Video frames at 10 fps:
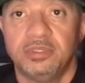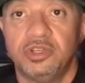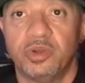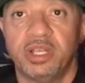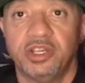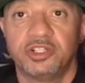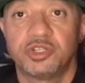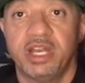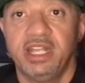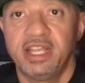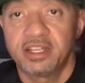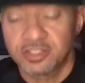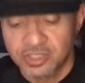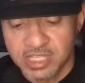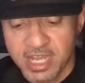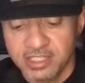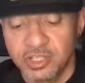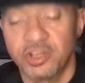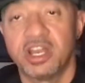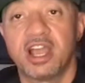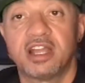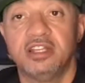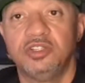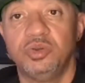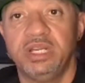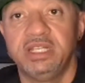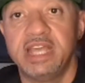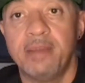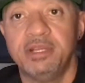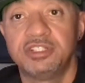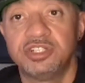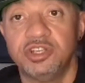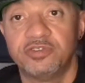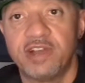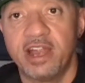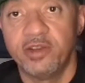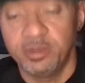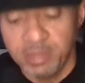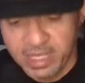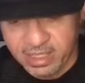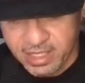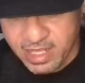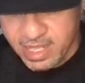during your training exercise, so you're not going to do any damage to your firing pin.